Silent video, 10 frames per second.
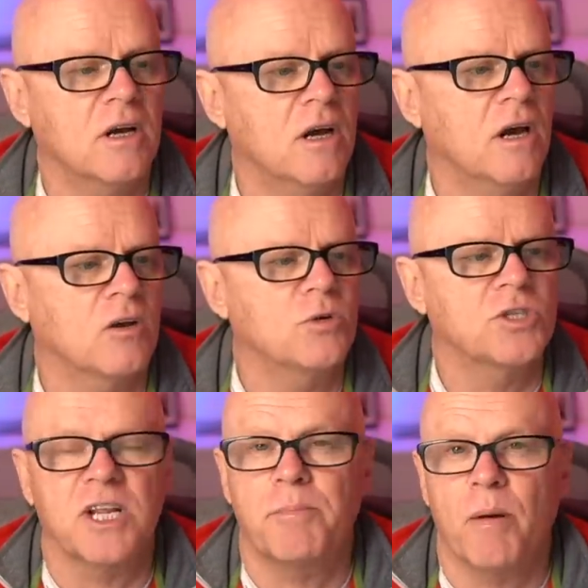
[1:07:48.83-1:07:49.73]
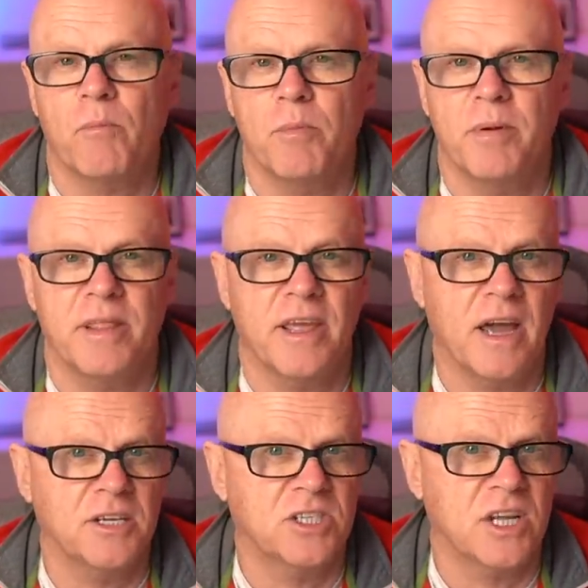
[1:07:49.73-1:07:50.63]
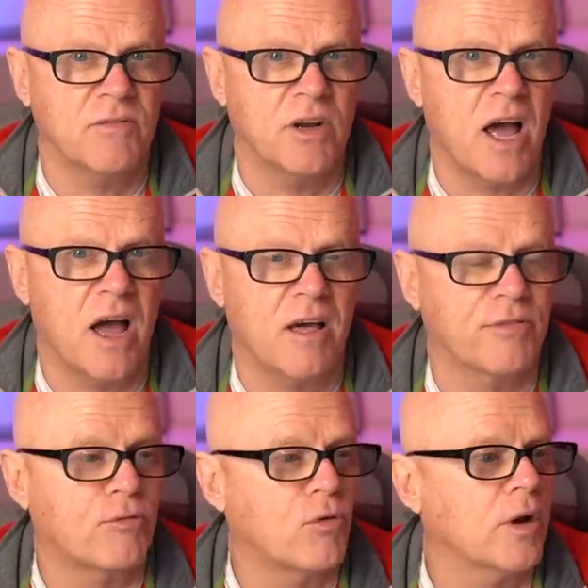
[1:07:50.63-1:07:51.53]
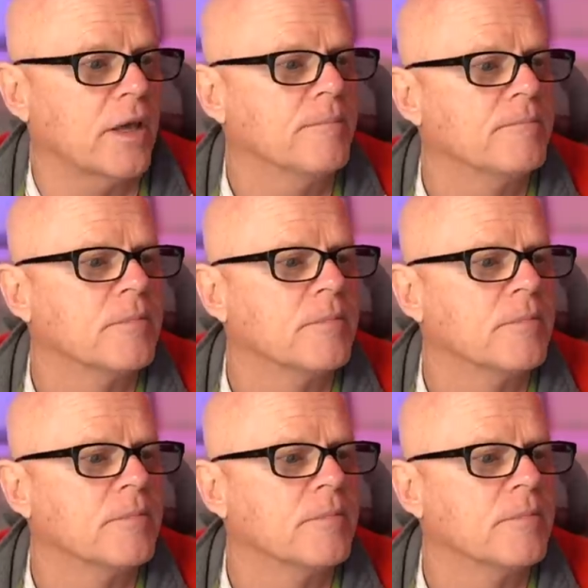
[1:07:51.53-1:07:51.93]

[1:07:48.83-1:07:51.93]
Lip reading: a good step up would be the A7R3.